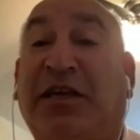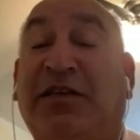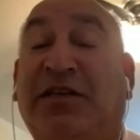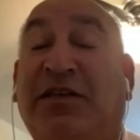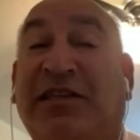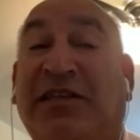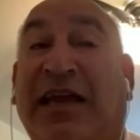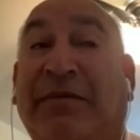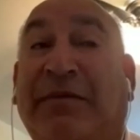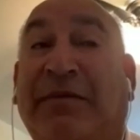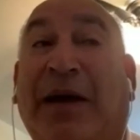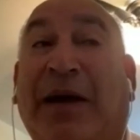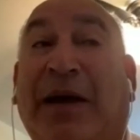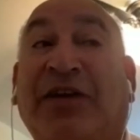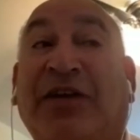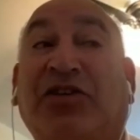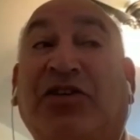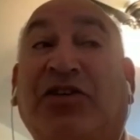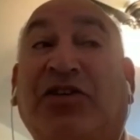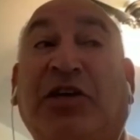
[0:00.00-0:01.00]
stay
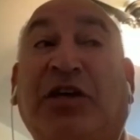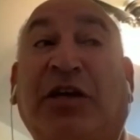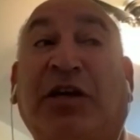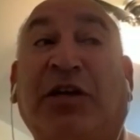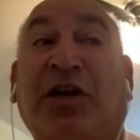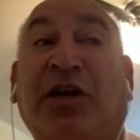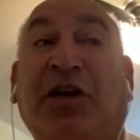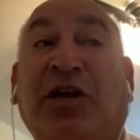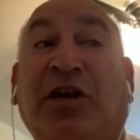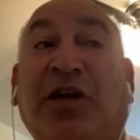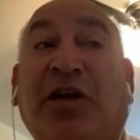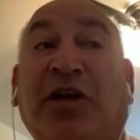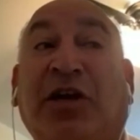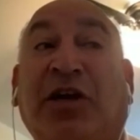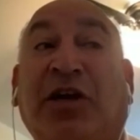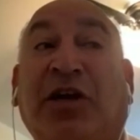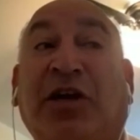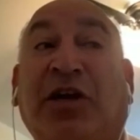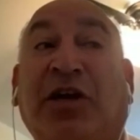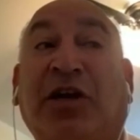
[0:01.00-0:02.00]
passionate and hungry for
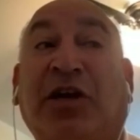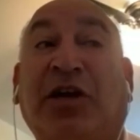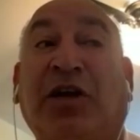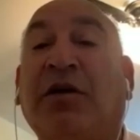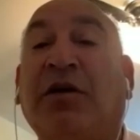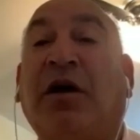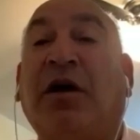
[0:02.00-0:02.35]
the game,